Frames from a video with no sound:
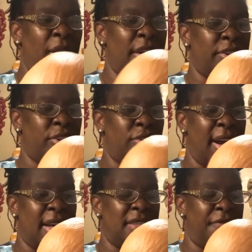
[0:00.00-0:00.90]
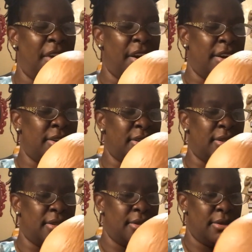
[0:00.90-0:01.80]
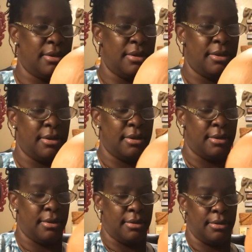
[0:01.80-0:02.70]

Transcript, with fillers: if my baby was transverse,